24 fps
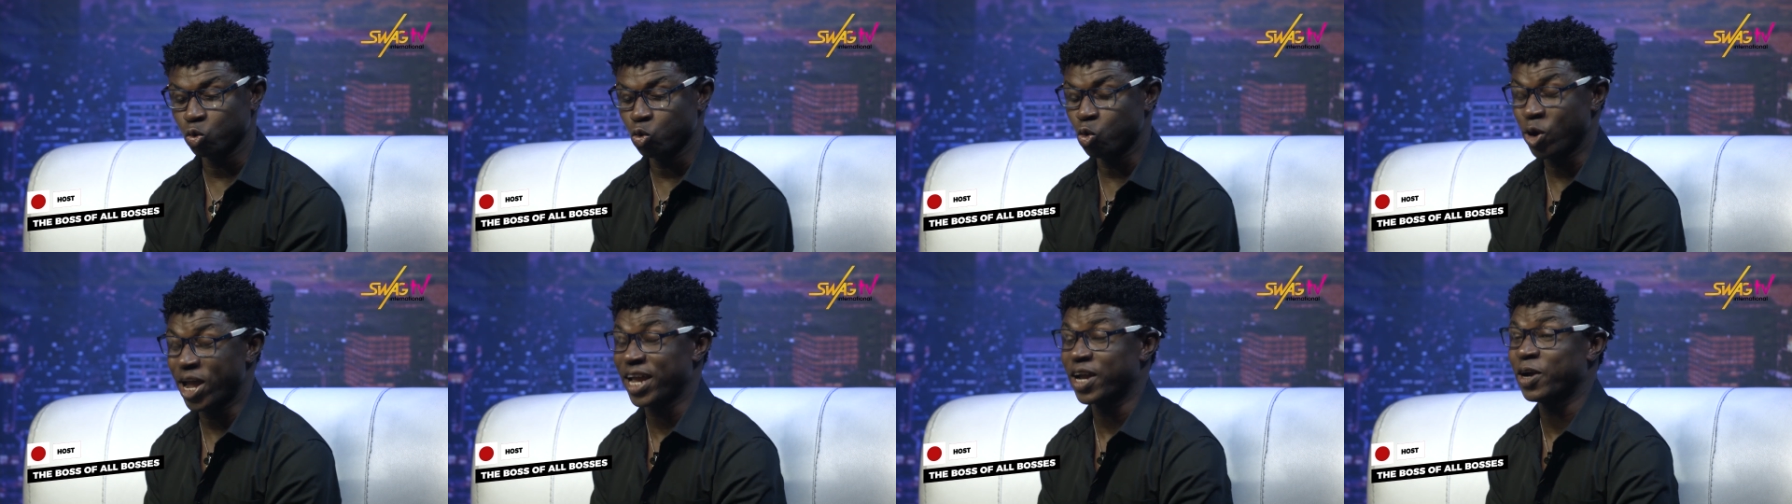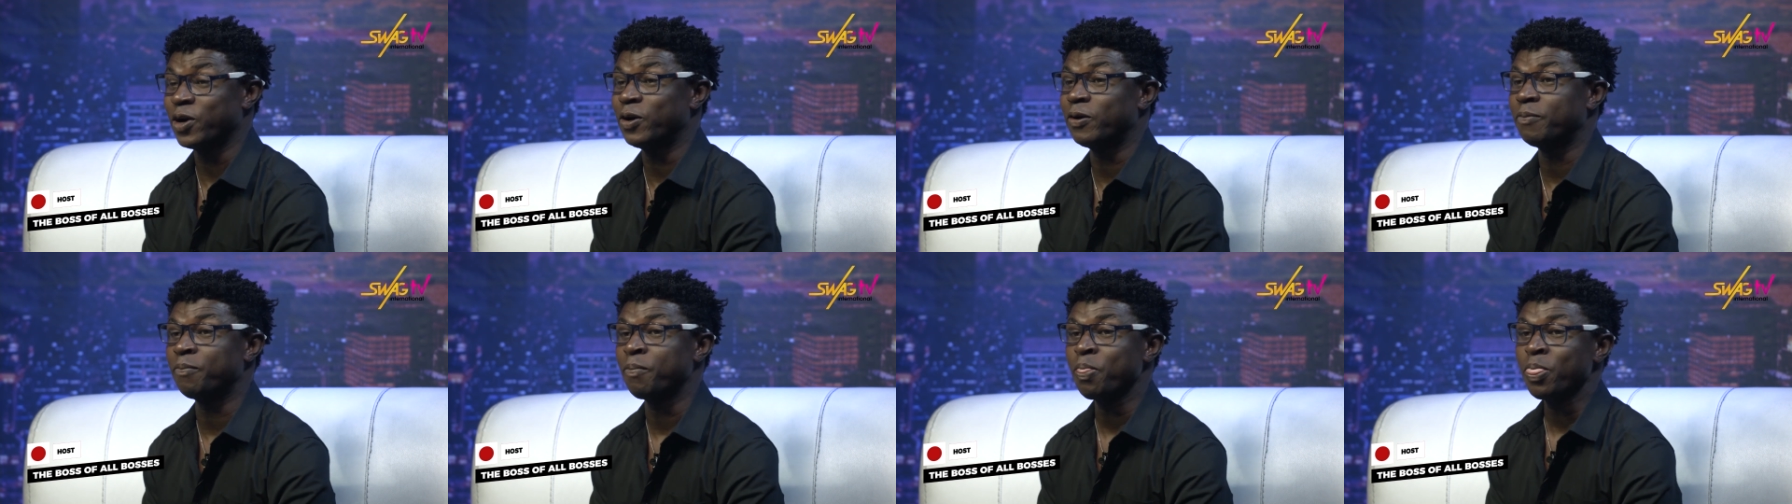
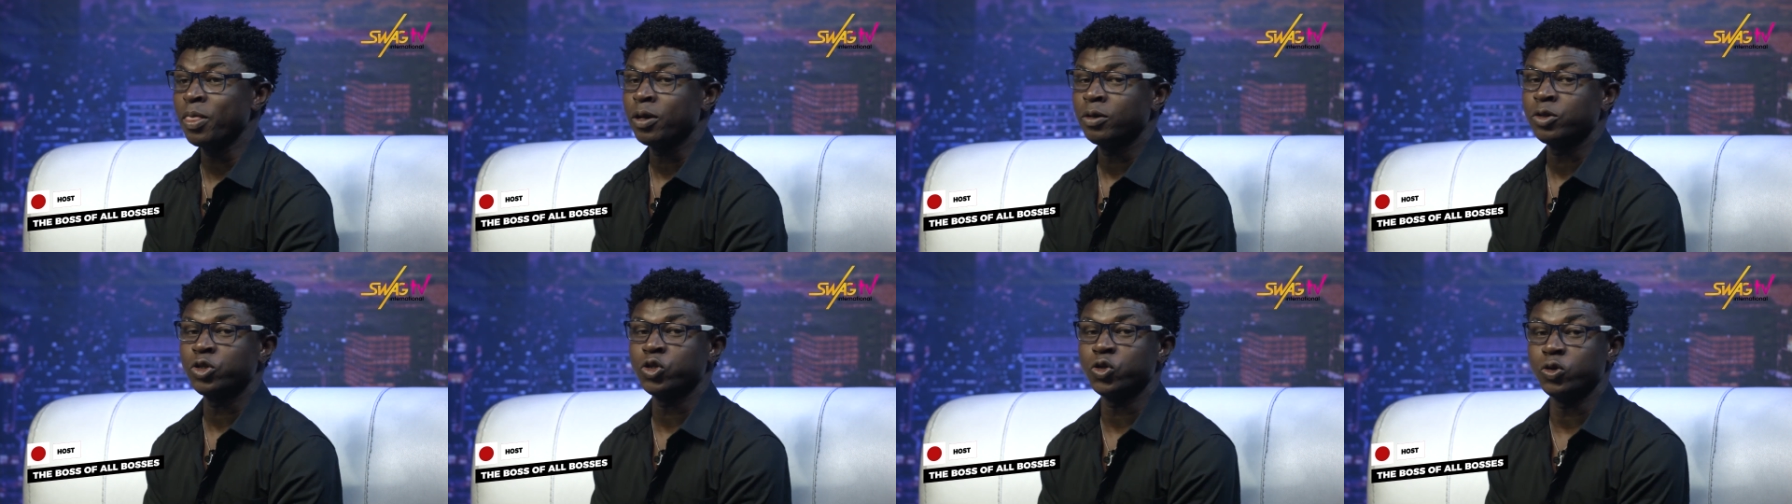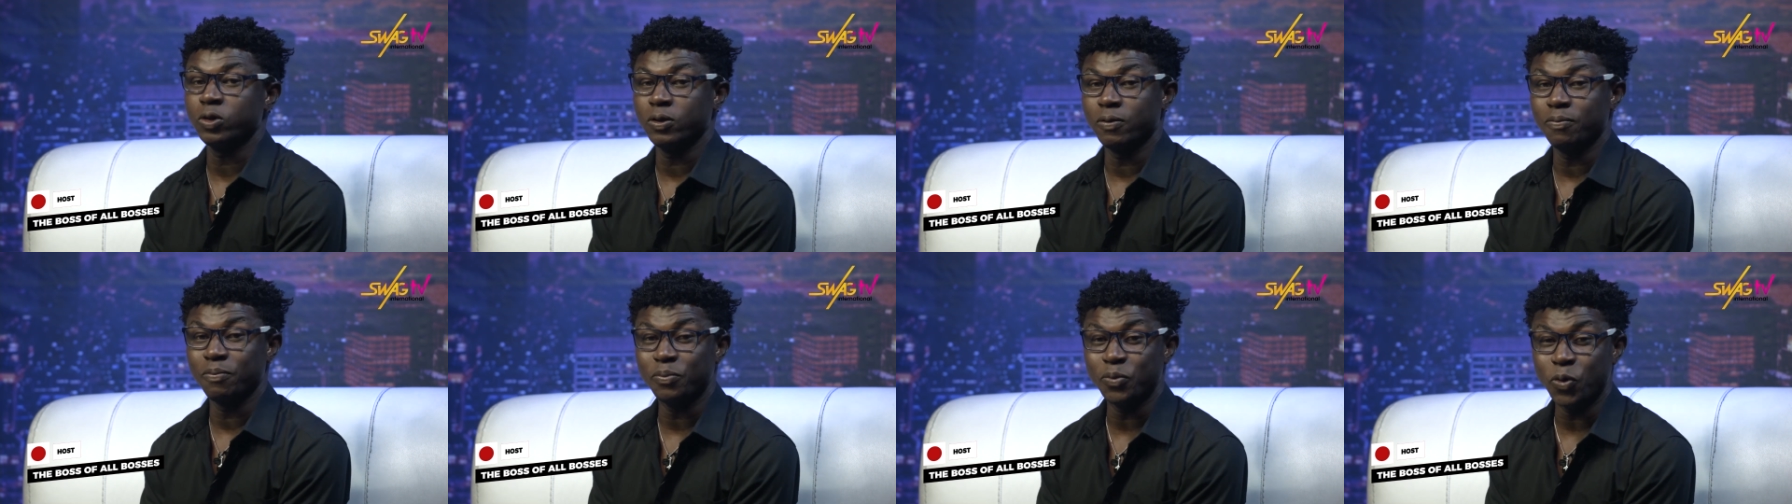Welcome
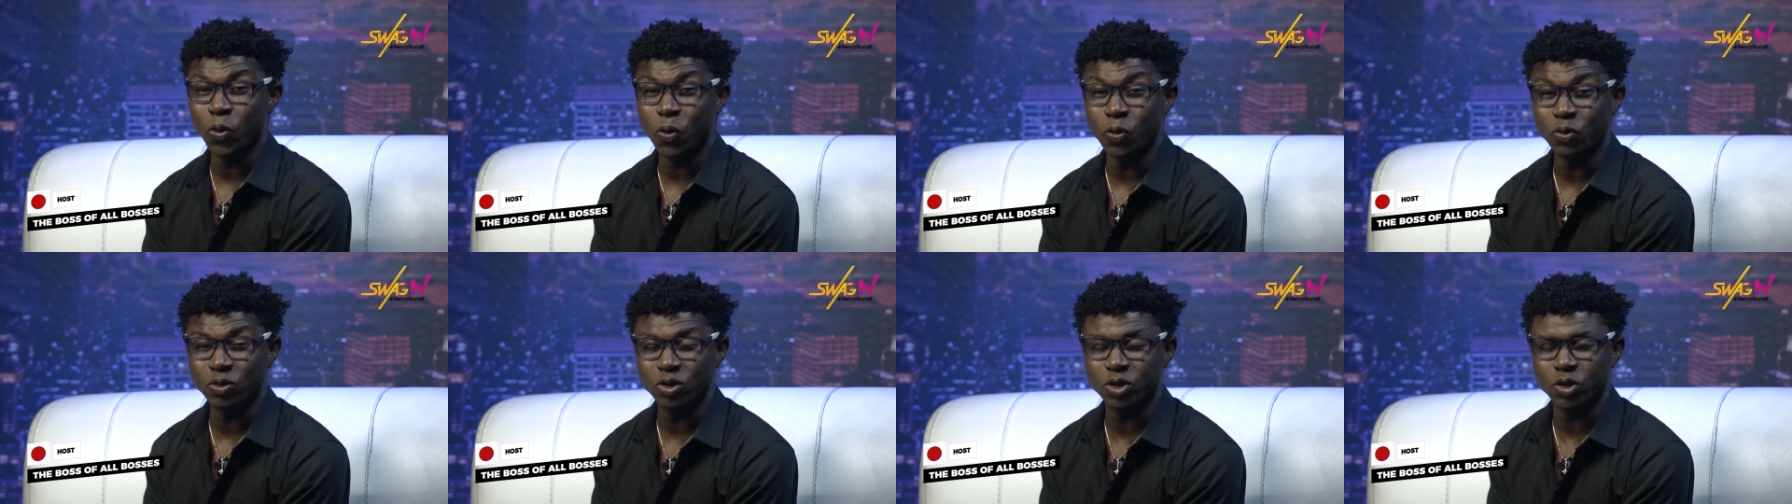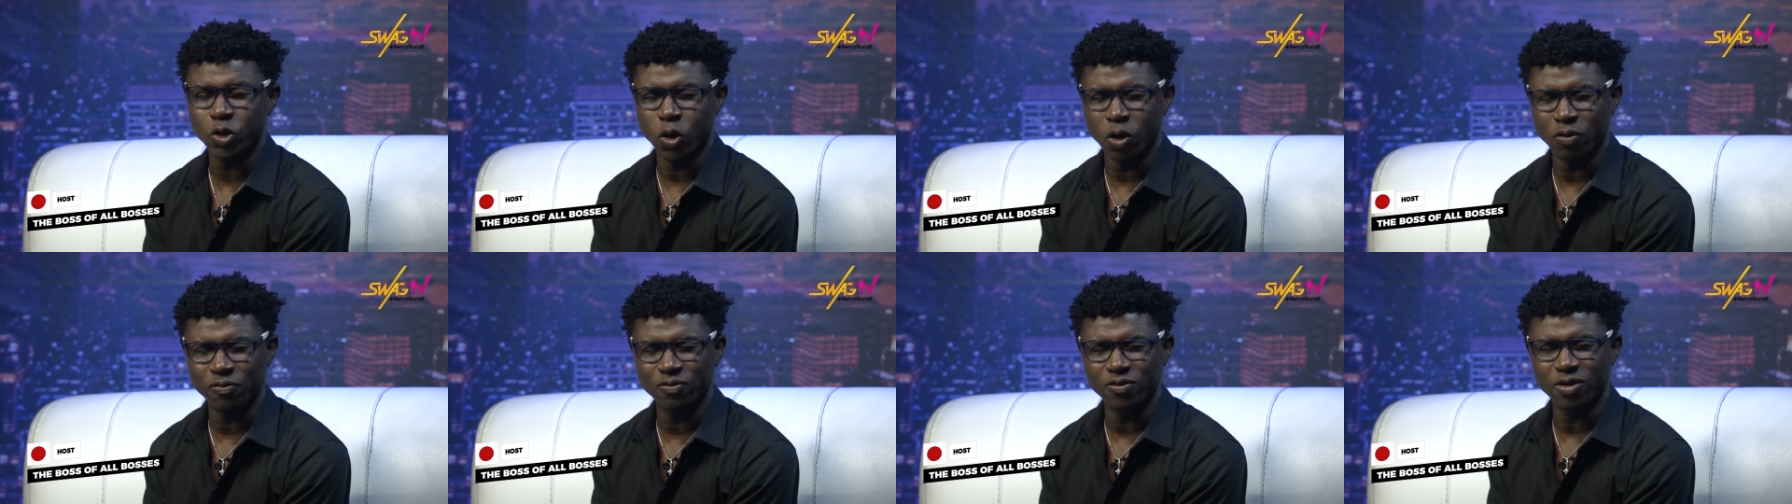to the month
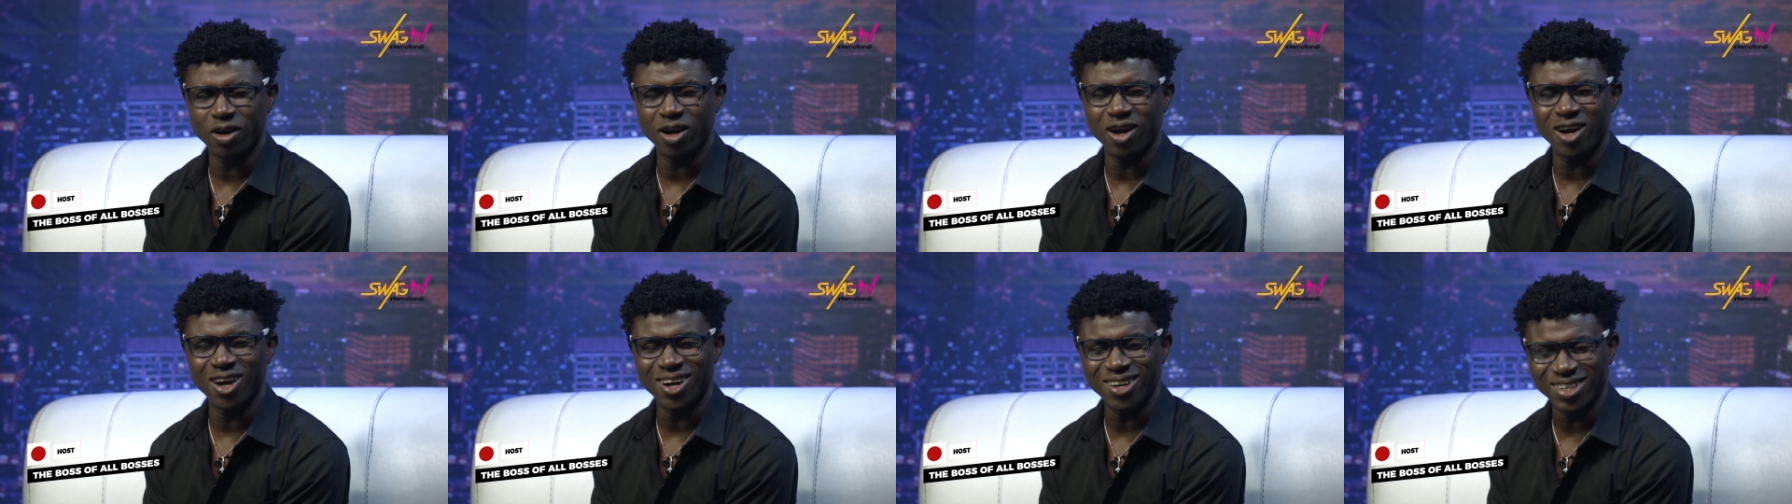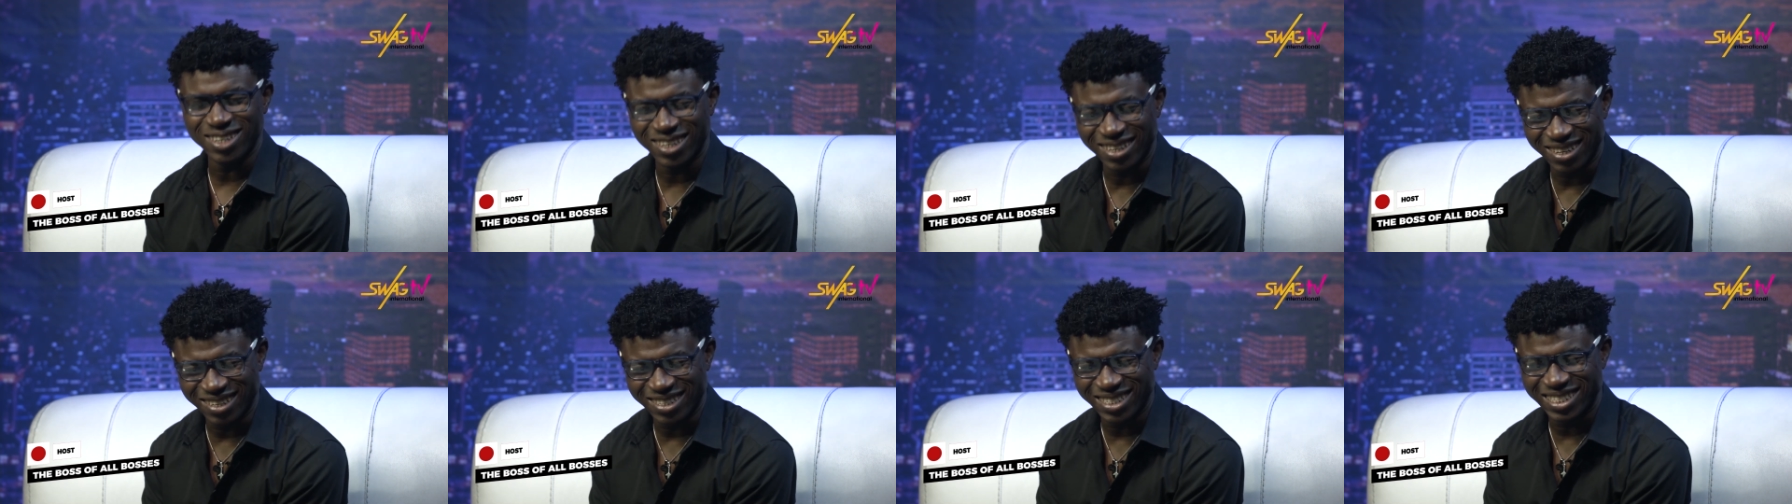of
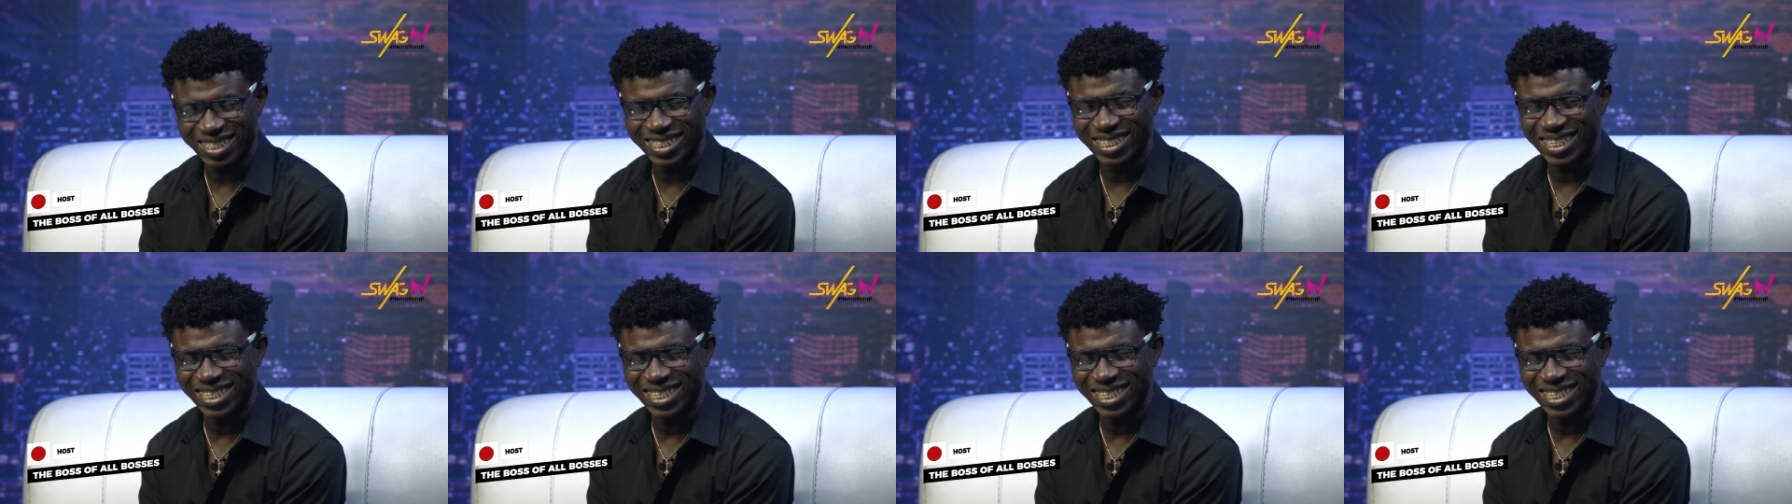August.